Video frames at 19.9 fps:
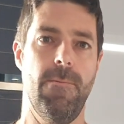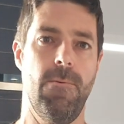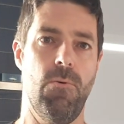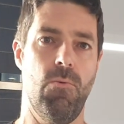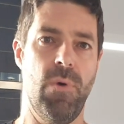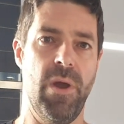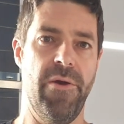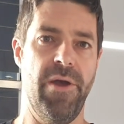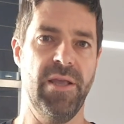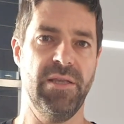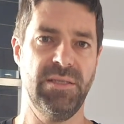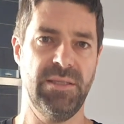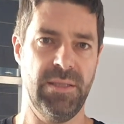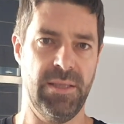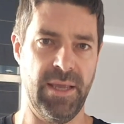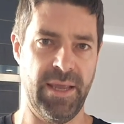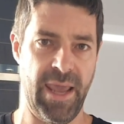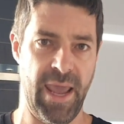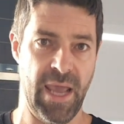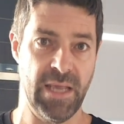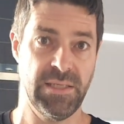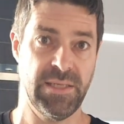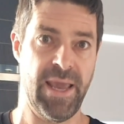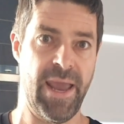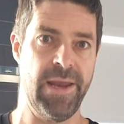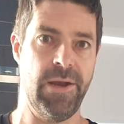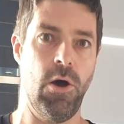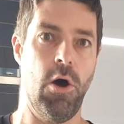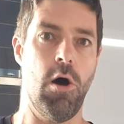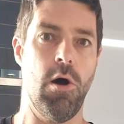whereas the
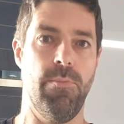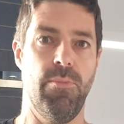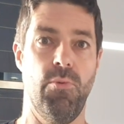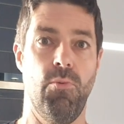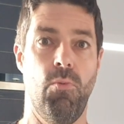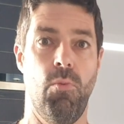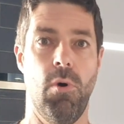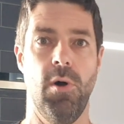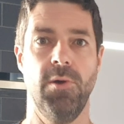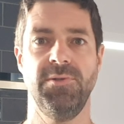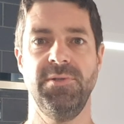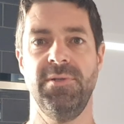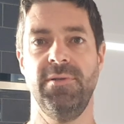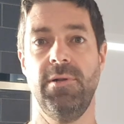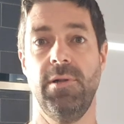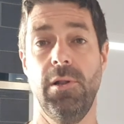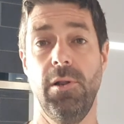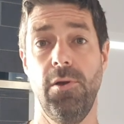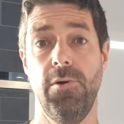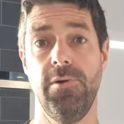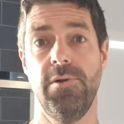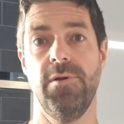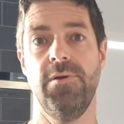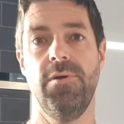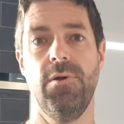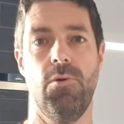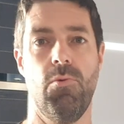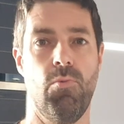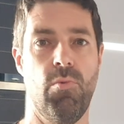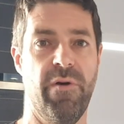Cascade hop was
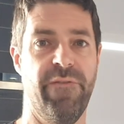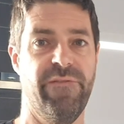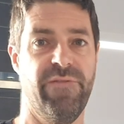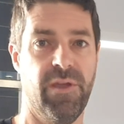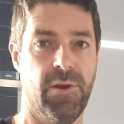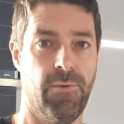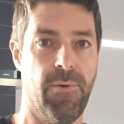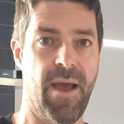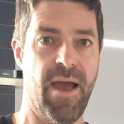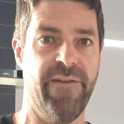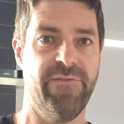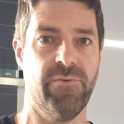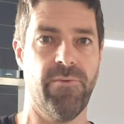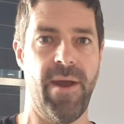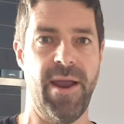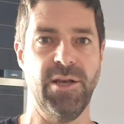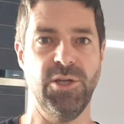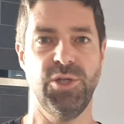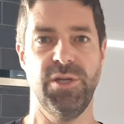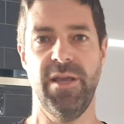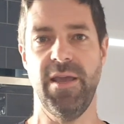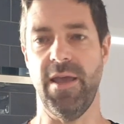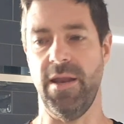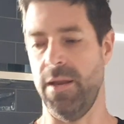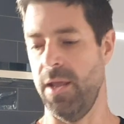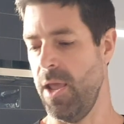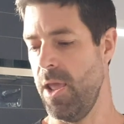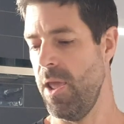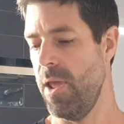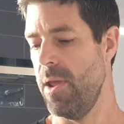included with the craft range kit.